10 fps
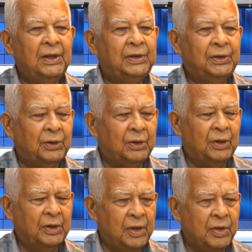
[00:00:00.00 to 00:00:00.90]

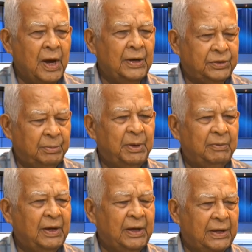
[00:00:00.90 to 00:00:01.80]
So you have to be,
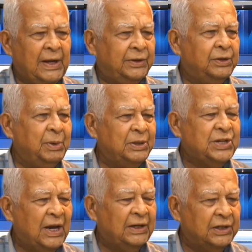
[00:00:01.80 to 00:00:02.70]
it has to be
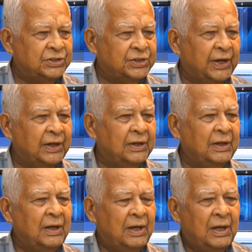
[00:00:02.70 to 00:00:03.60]
challenging.